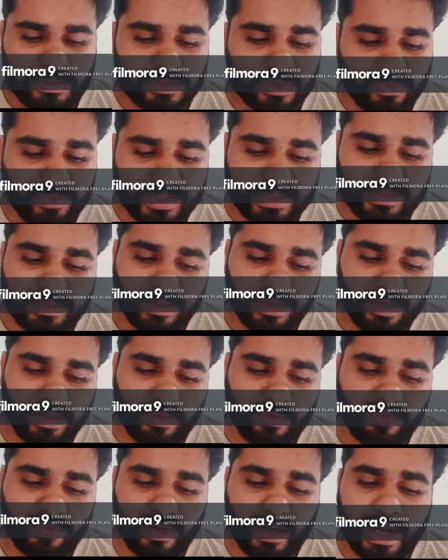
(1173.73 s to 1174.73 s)
So with
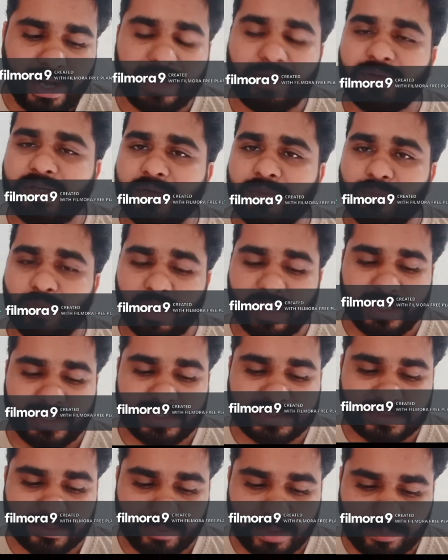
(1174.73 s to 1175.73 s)
the advent of
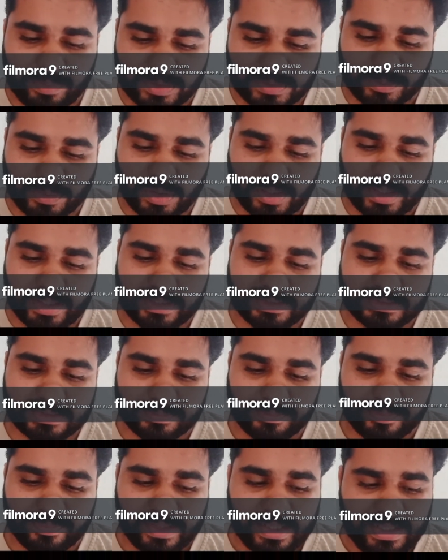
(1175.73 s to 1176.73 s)
modernism and postmodernism,